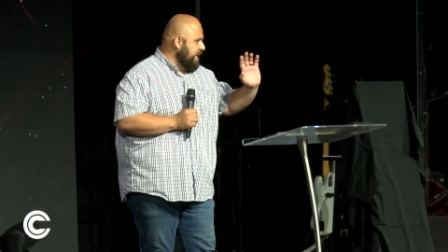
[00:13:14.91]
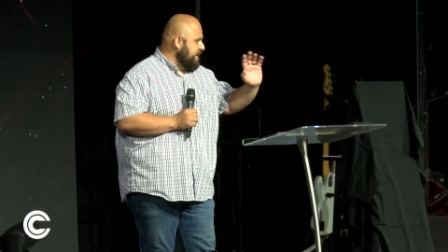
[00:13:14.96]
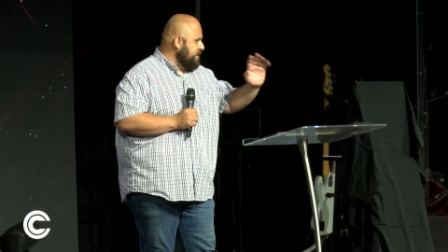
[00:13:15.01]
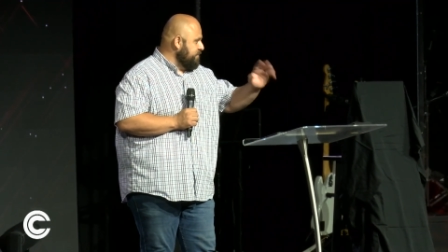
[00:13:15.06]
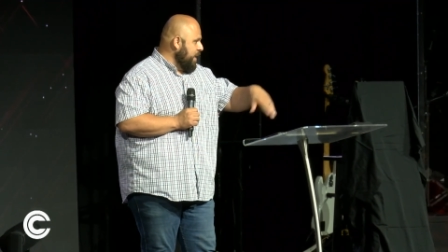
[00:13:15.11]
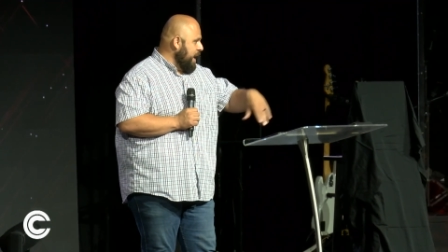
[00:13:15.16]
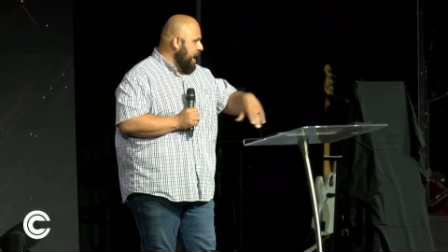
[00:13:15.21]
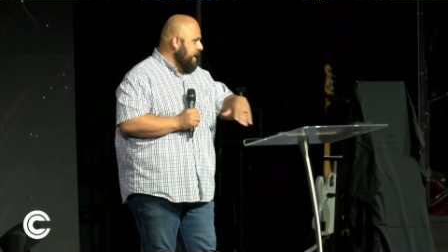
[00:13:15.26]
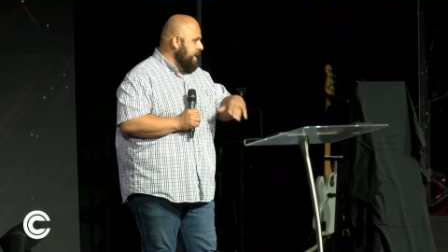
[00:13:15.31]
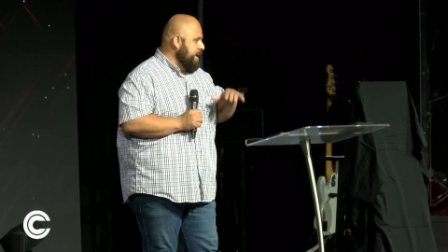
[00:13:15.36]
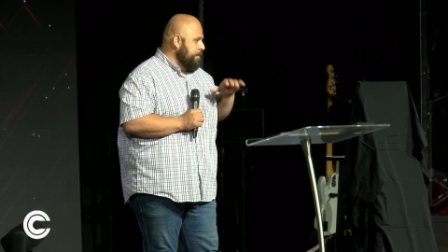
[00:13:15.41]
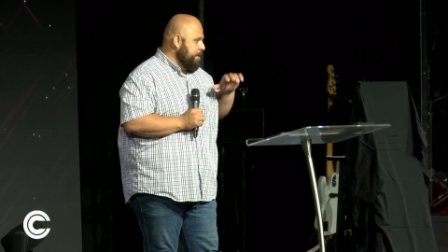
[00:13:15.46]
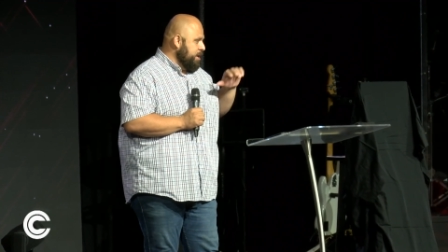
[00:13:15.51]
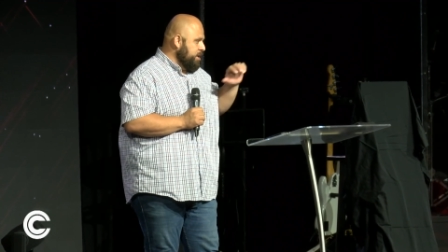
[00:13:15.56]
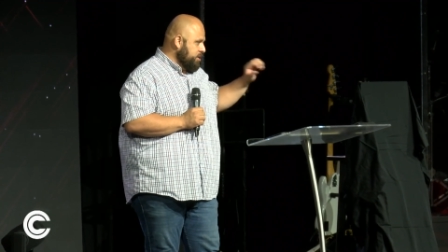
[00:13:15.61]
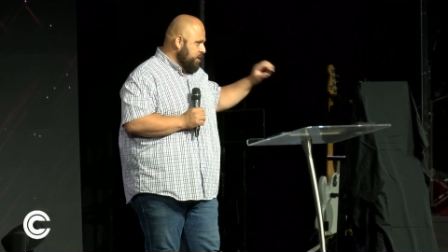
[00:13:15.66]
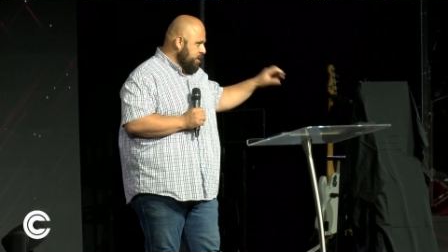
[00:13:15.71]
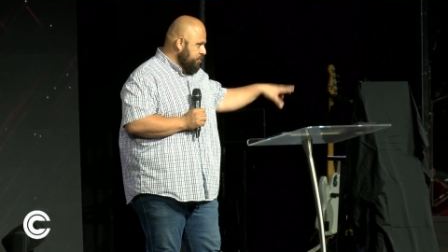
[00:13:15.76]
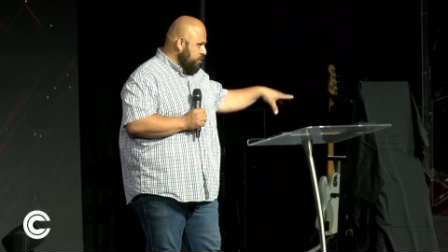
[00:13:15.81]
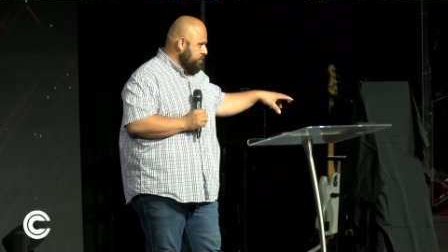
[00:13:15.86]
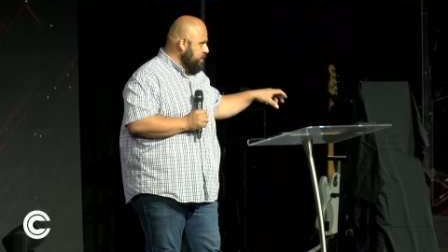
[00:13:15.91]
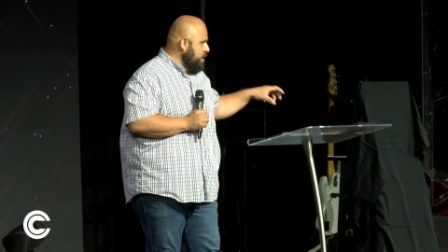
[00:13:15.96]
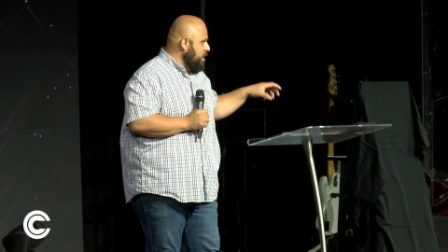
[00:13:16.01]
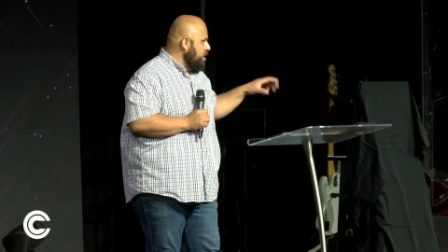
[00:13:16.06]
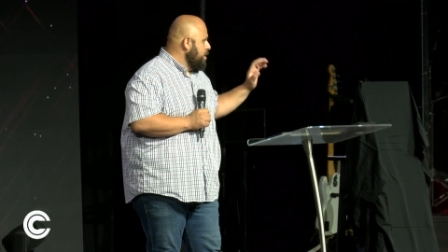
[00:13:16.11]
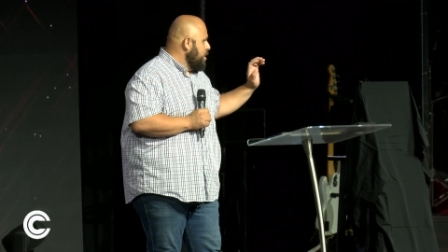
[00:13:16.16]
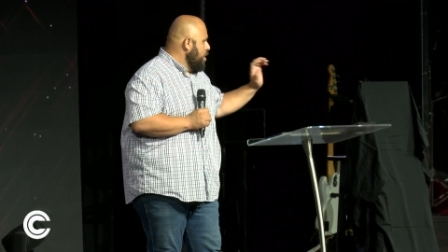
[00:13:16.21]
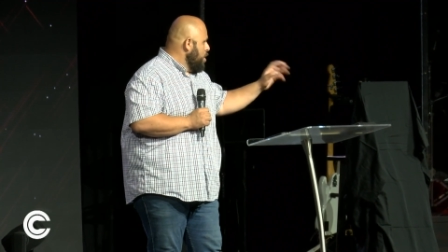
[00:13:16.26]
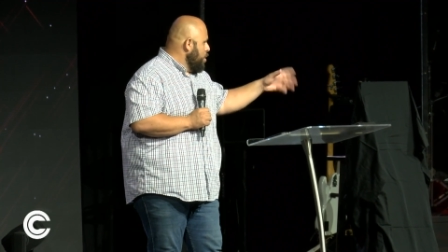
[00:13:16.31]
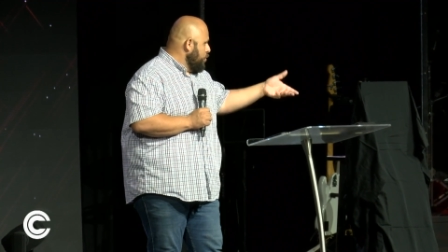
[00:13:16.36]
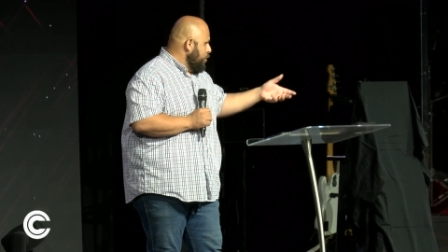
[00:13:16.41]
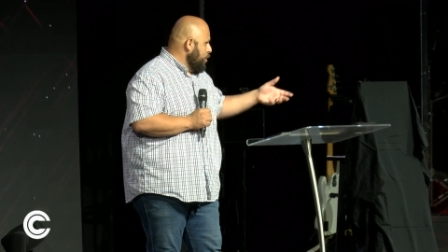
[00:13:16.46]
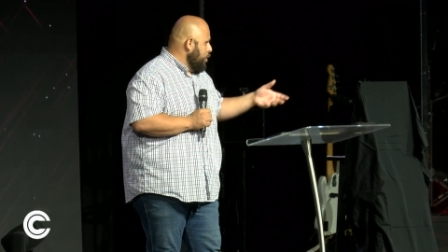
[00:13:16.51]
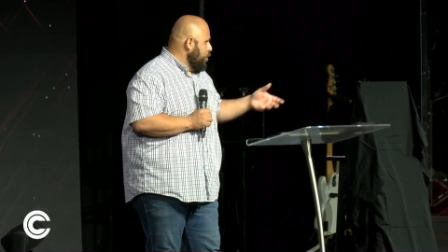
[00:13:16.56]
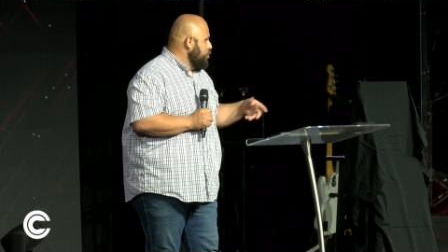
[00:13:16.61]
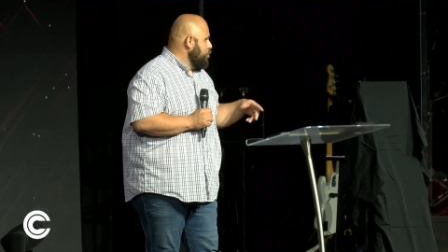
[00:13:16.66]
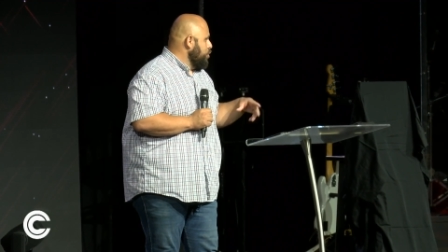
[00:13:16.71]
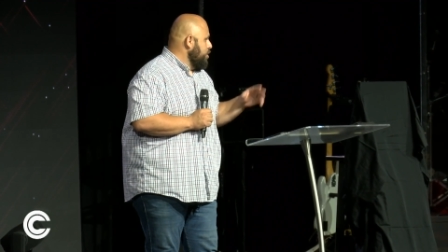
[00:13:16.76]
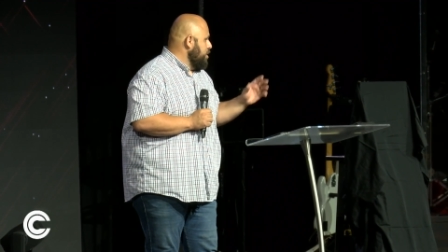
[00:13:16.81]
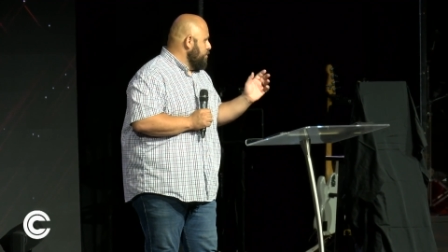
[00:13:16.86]
That's fine. Him and his other son,
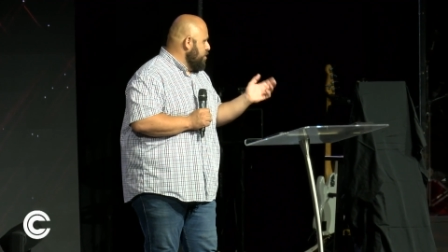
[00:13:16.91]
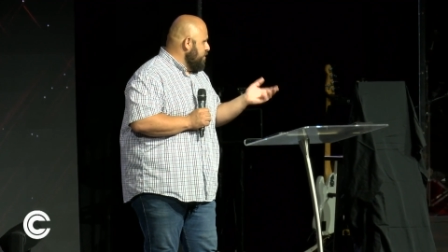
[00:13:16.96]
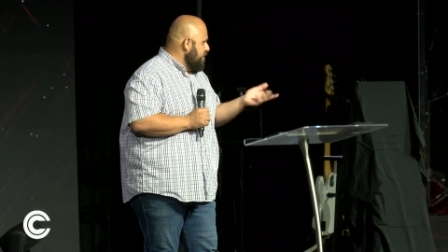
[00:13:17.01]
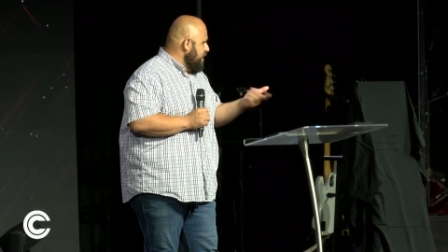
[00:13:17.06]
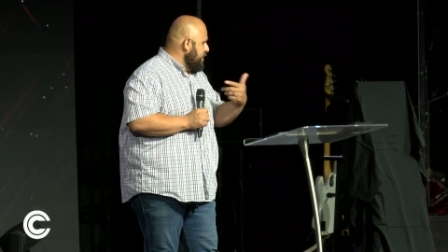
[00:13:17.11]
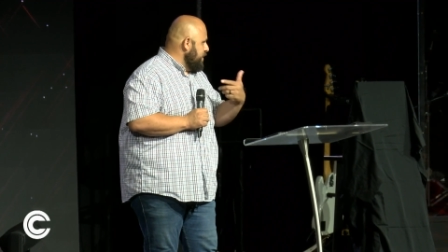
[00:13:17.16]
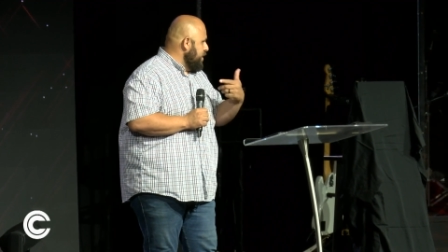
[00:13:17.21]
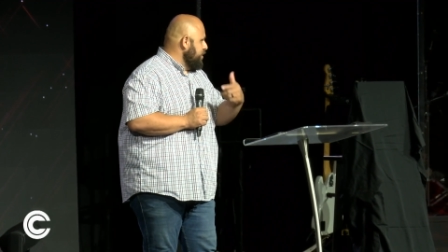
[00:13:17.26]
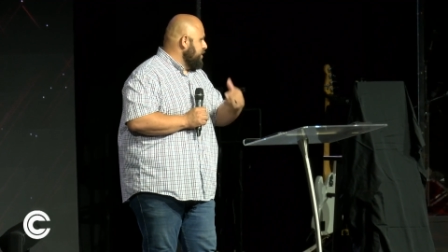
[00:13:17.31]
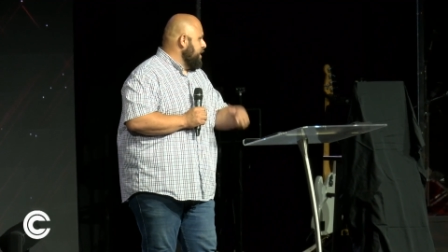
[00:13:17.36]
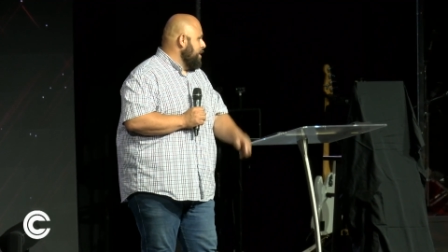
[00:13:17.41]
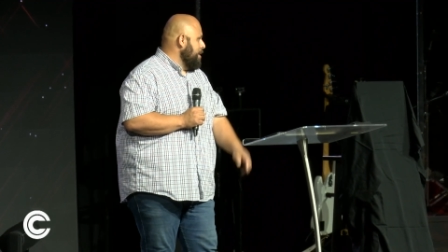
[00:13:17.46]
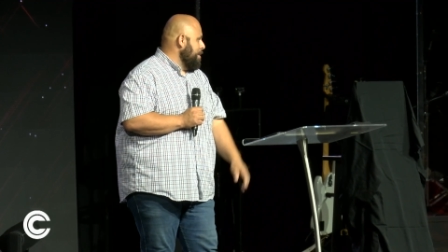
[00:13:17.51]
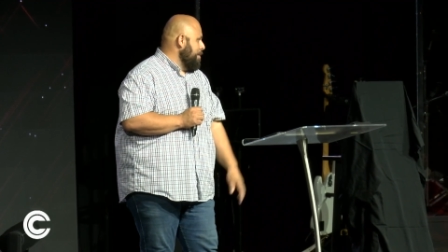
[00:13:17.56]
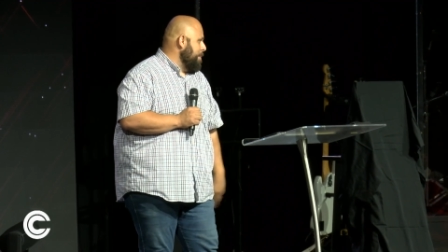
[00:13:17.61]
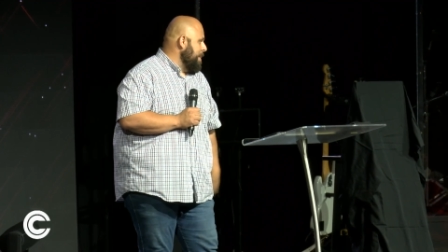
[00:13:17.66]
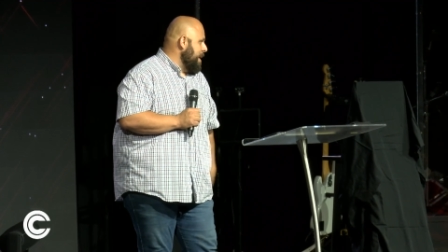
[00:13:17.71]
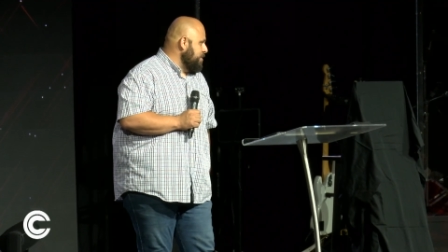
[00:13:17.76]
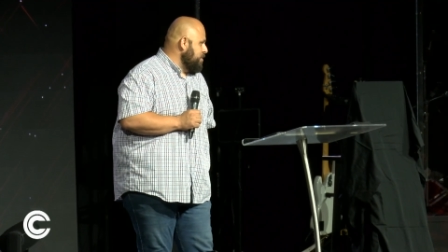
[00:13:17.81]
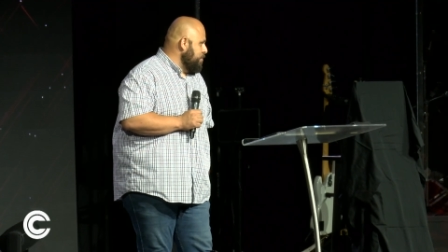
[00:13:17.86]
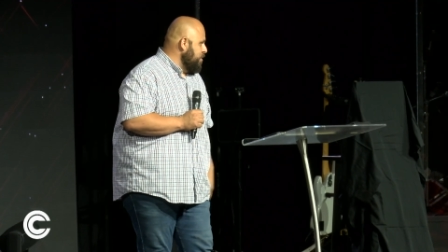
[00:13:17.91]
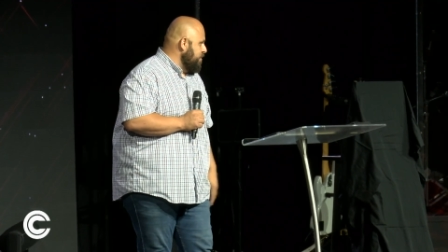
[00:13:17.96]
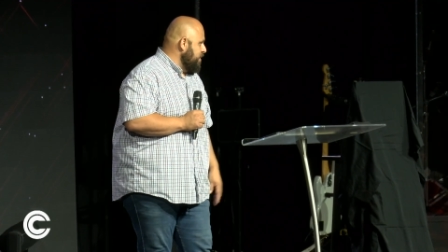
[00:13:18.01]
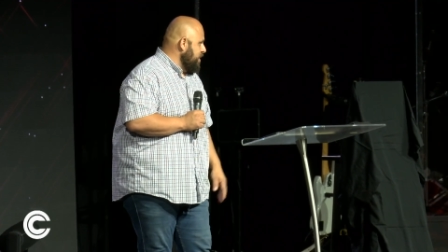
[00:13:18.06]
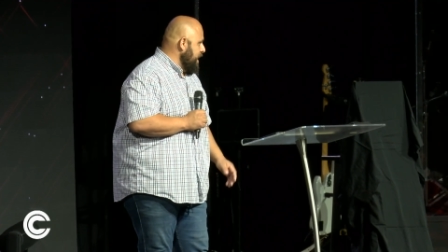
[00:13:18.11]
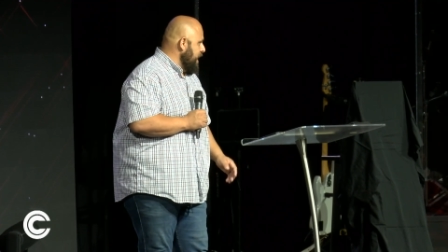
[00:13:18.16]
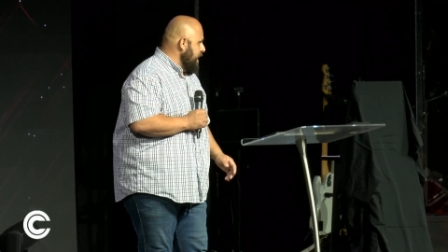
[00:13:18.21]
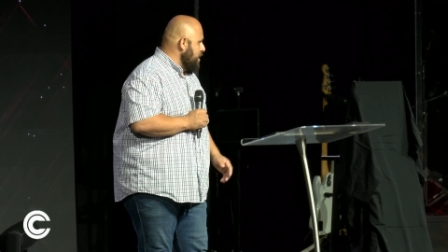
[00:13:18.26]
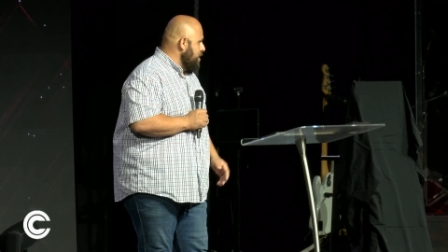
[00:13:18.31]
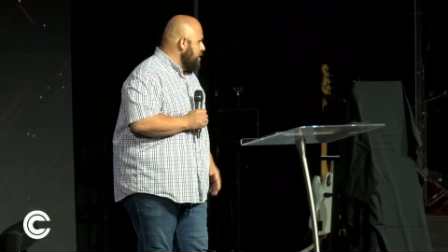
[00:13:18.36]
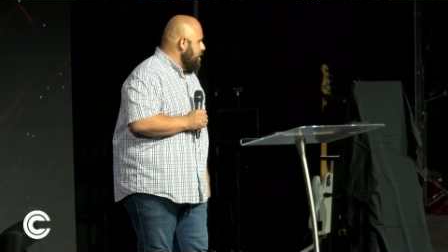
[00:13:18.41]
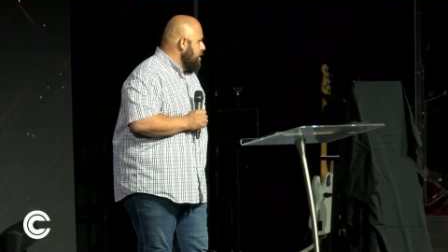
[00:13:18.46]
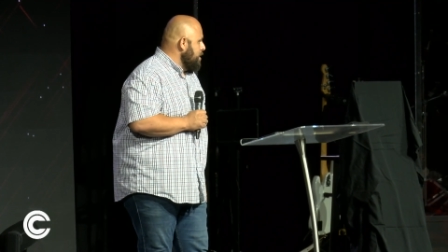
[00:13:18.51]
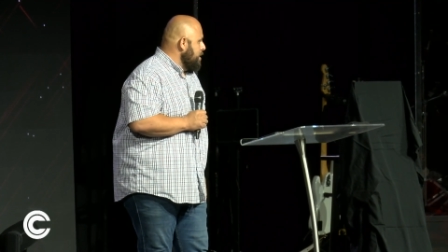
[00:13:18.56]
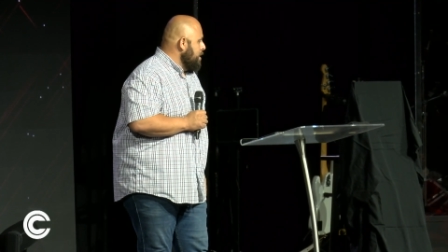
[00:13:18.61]
they'll enjoy the movie and they'll tell him about the movie later.